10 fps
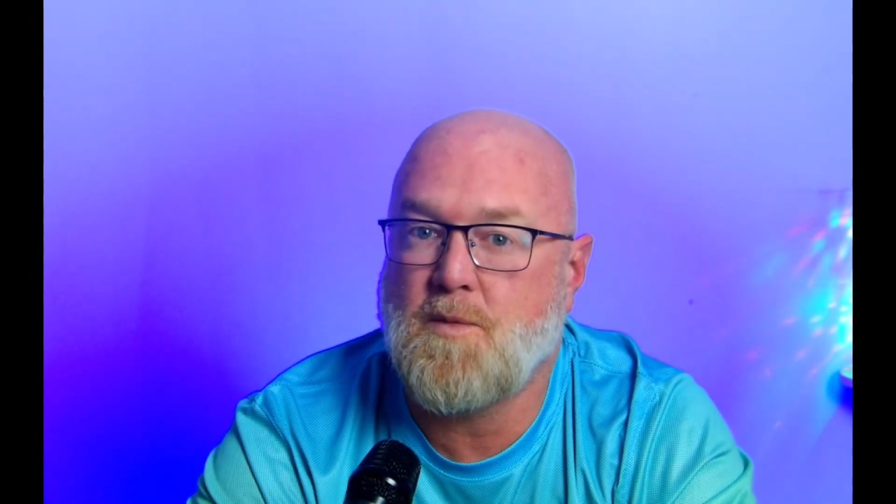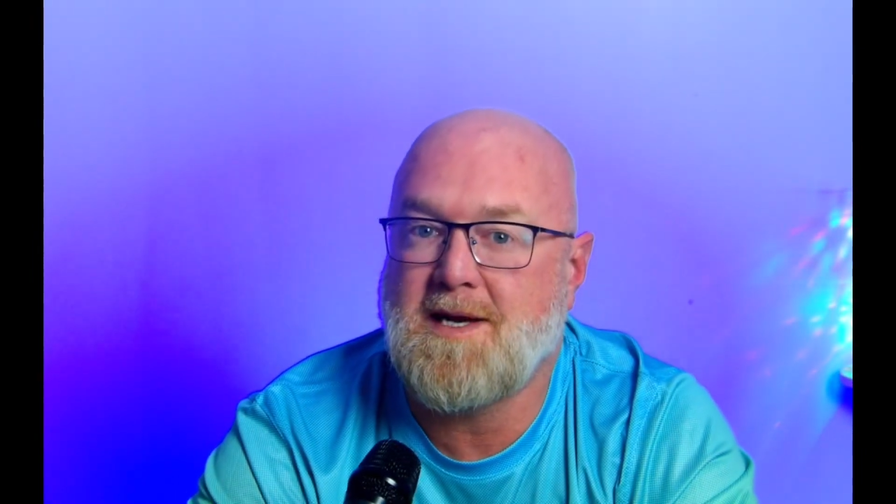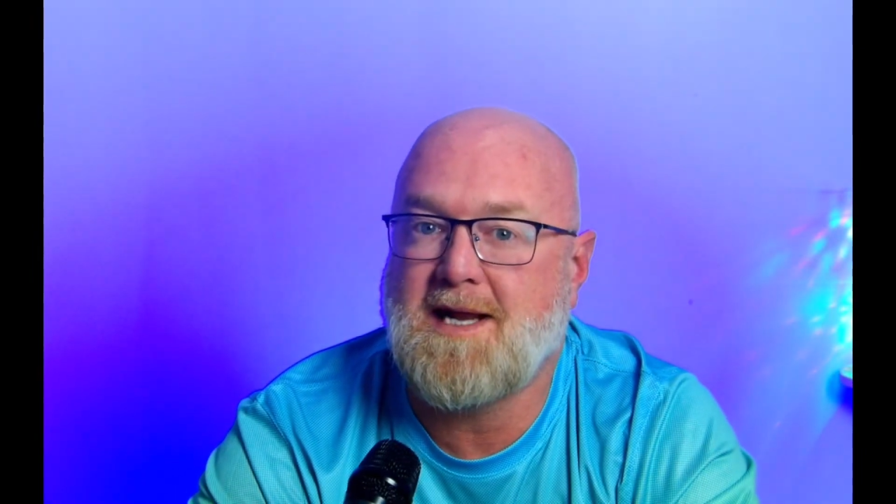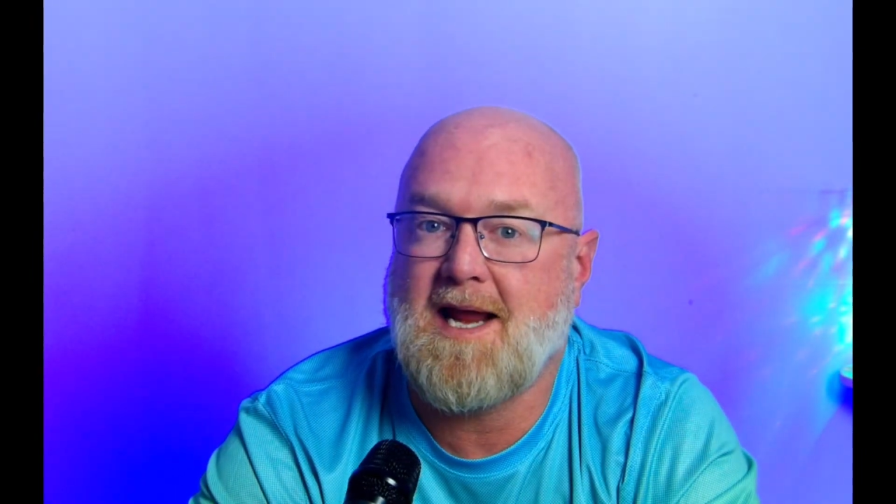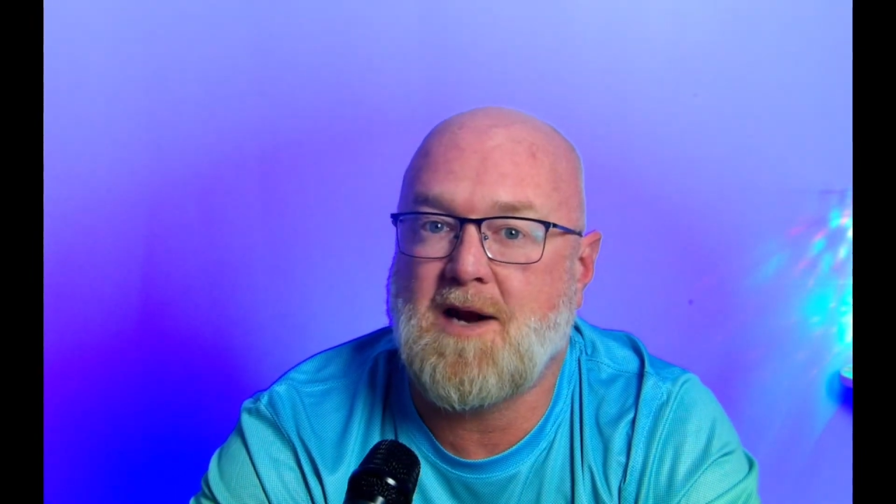we
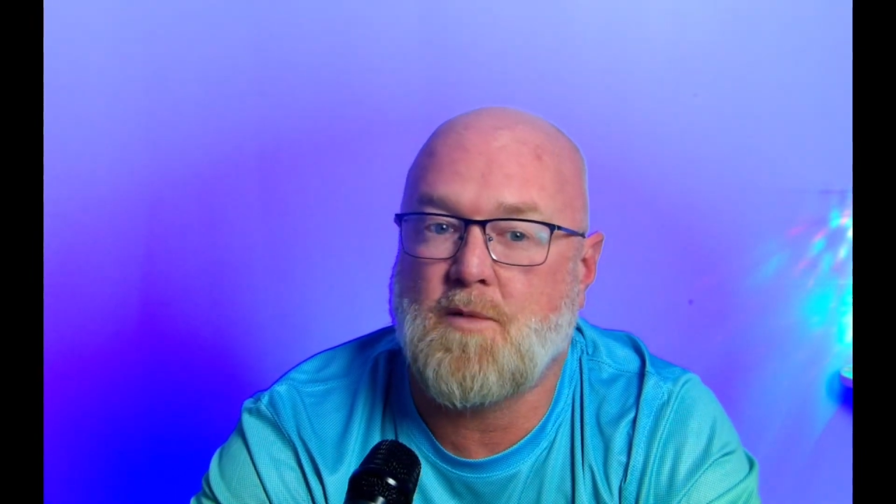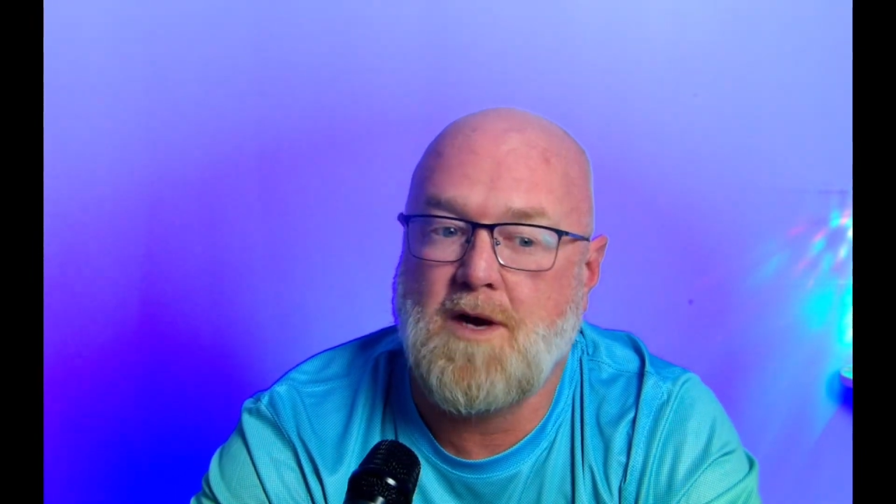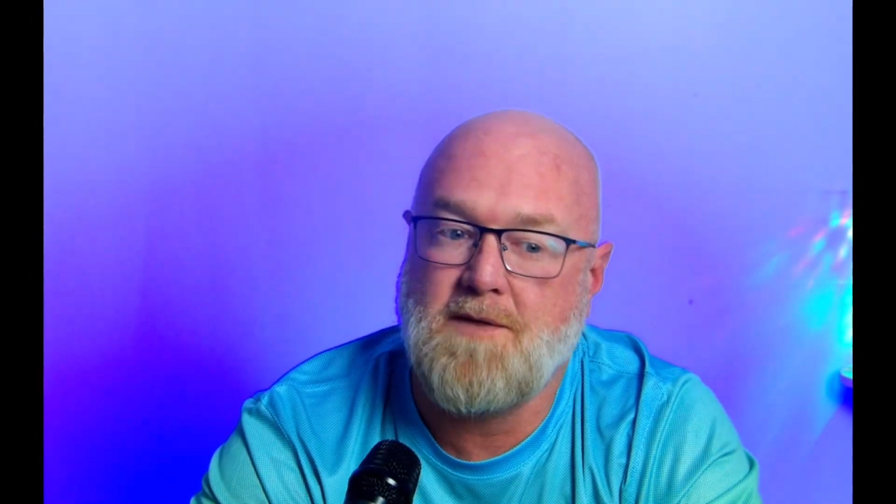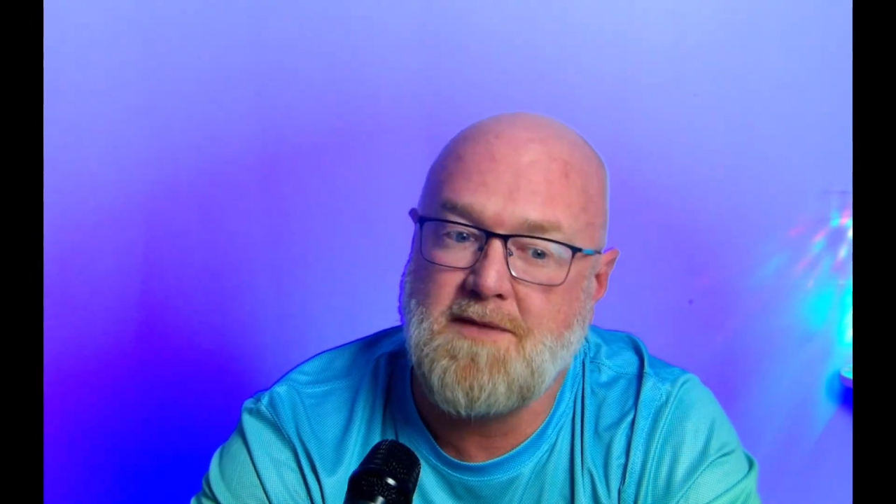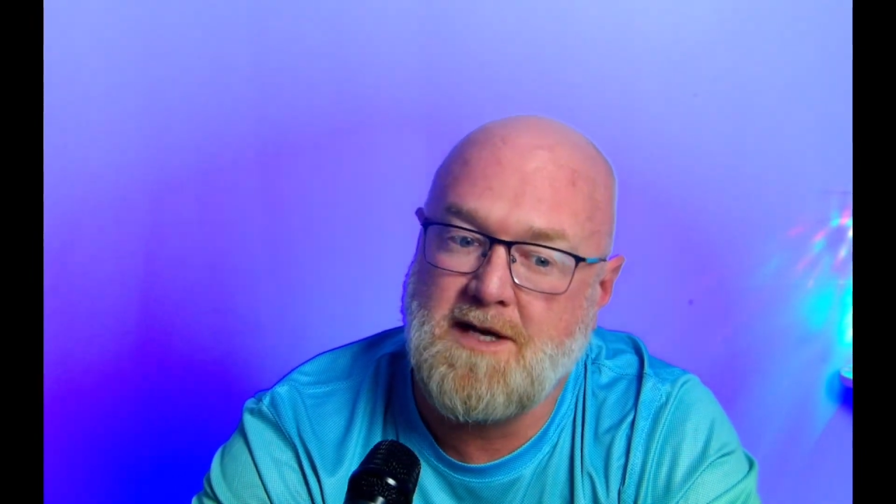can't
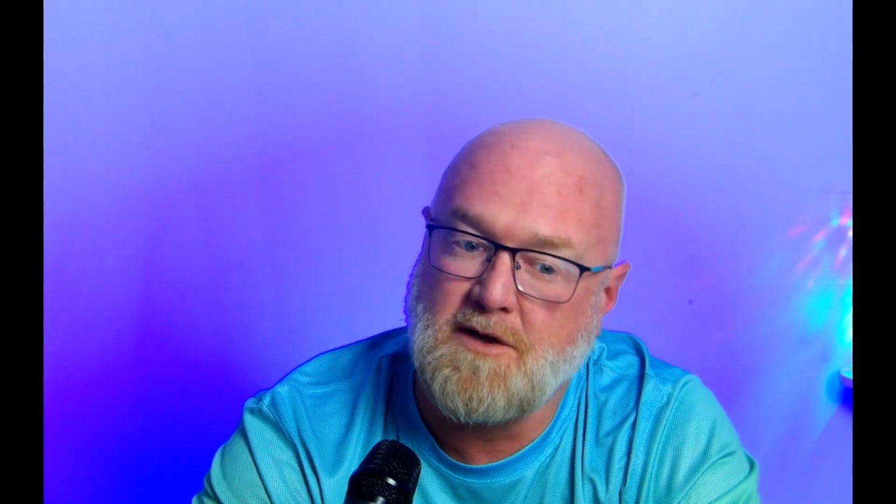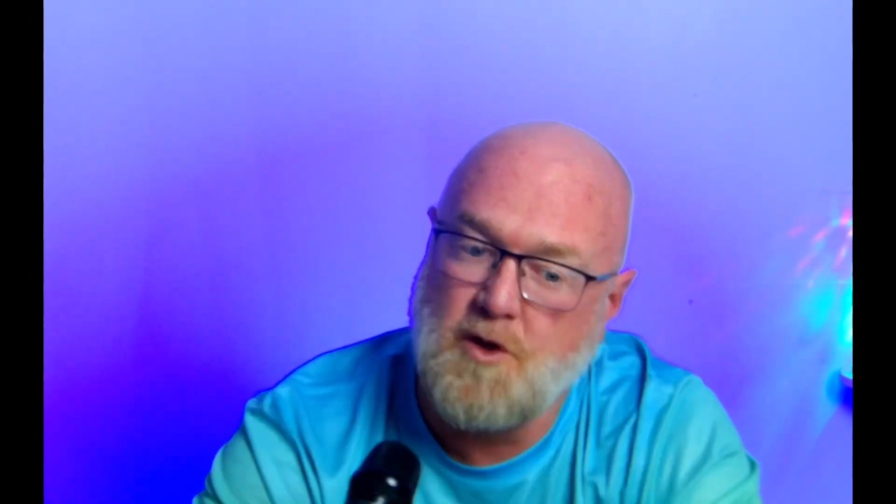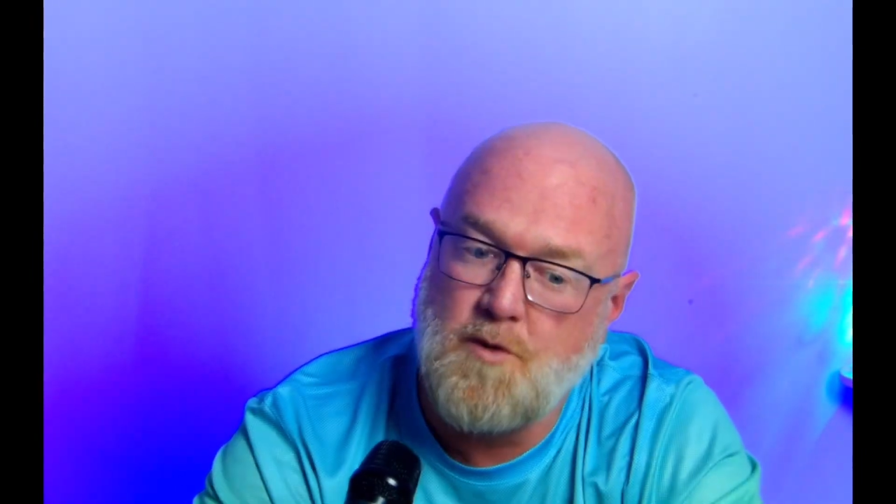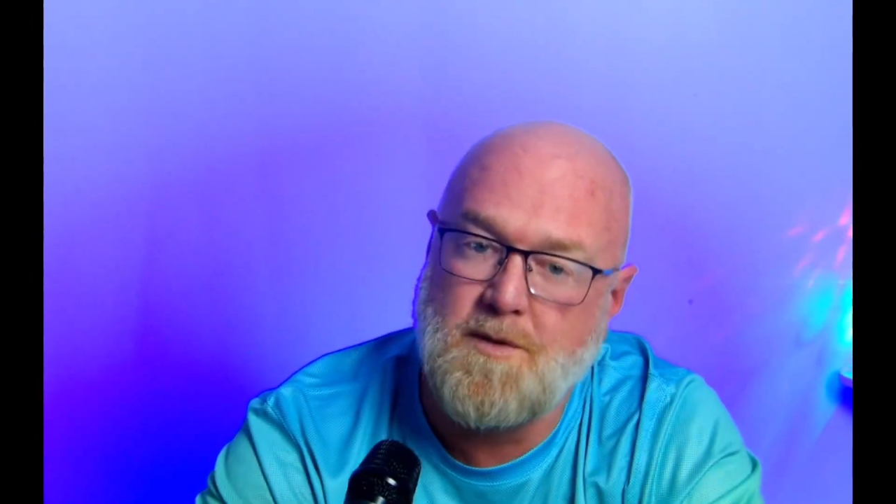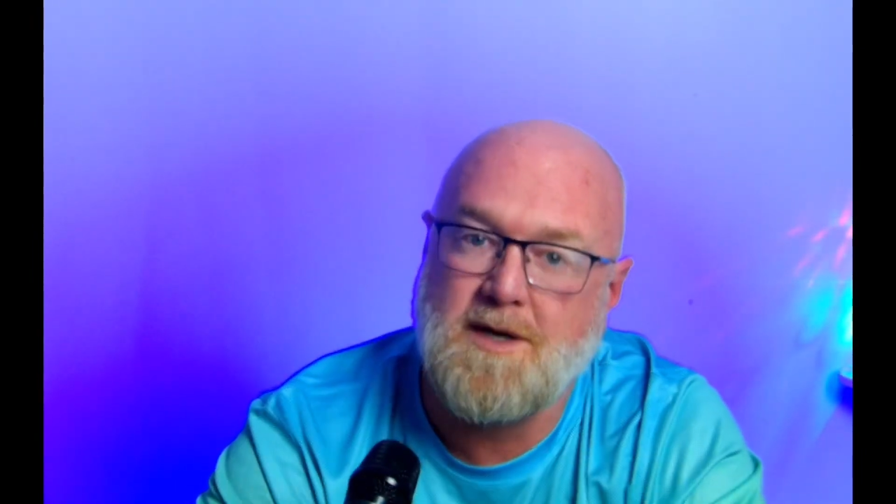run the
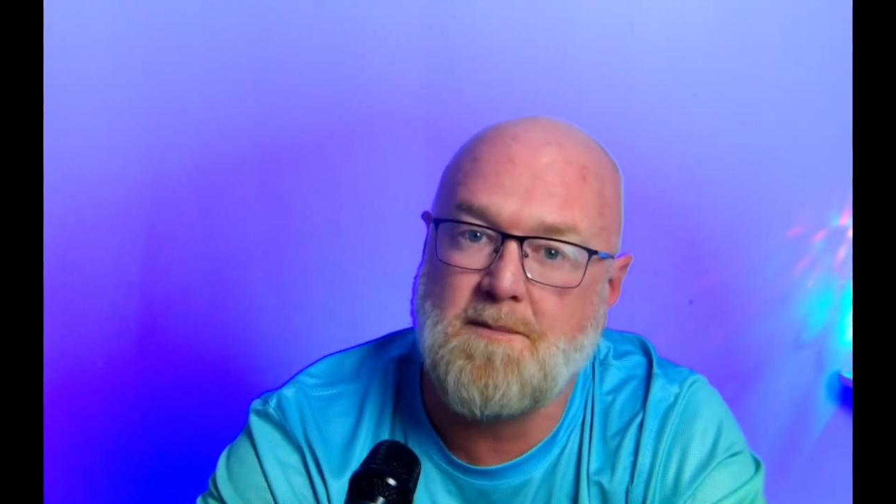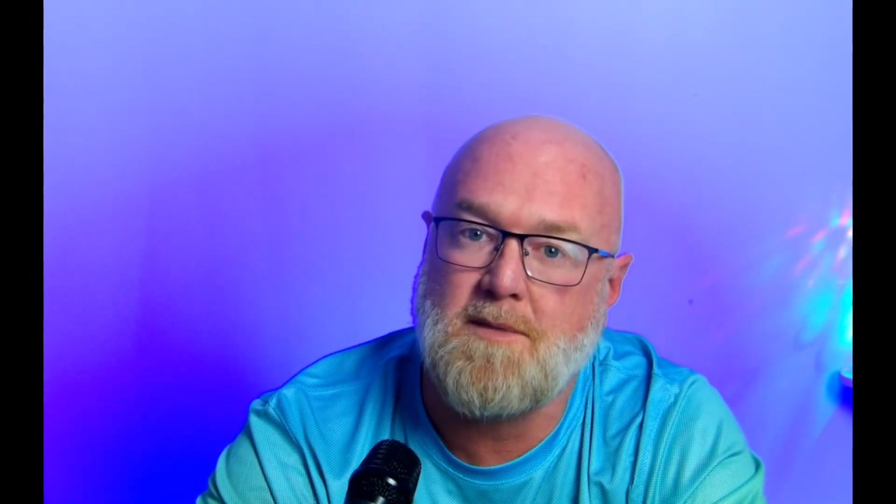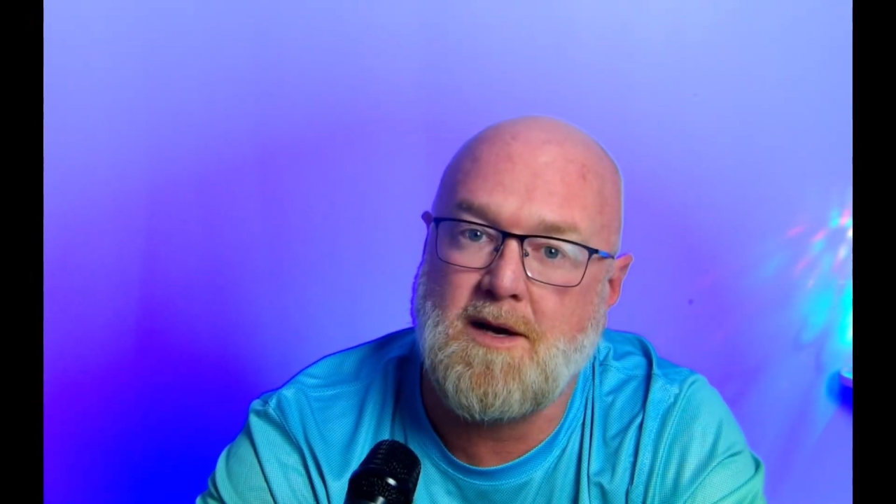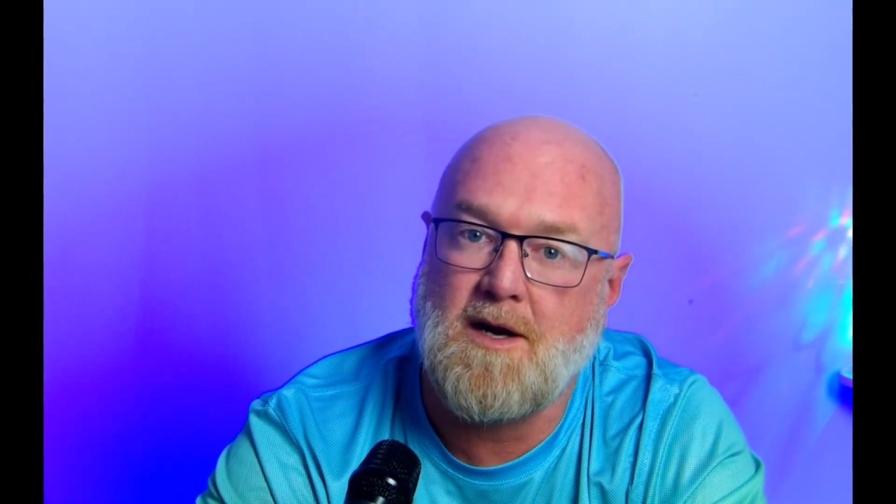aluminum